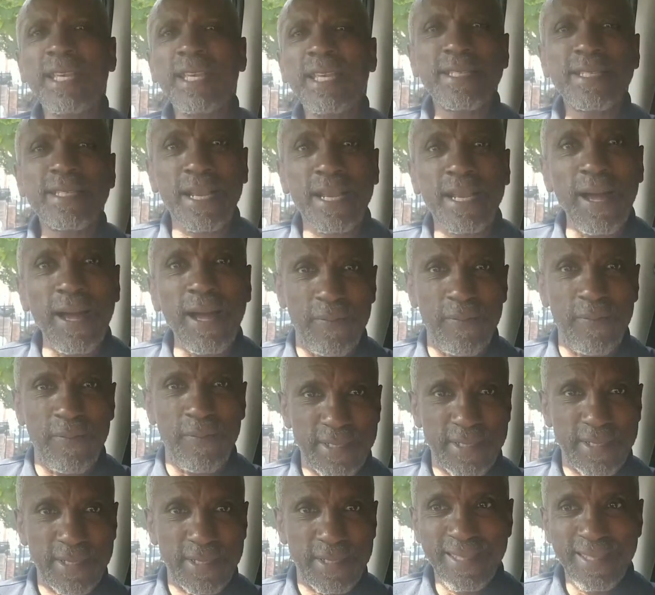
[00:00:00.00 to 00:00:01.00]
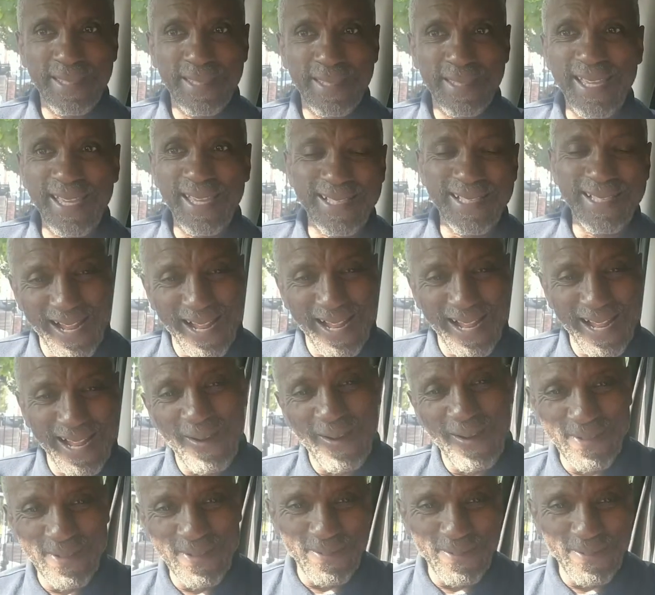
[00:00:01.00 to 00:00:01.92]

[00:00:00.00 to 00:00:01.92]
gloves. These gloves.